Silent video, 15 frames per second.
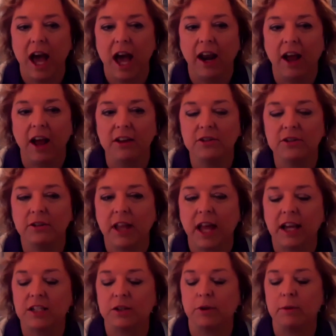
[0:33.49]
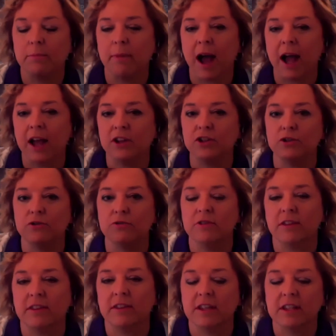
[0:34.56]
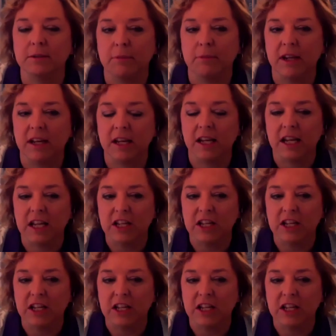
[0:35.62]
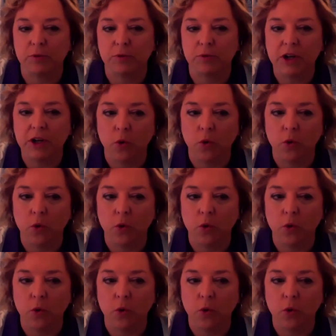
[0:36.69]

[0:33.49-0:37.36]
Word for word: I'd also like to remind you that this meeting is recorded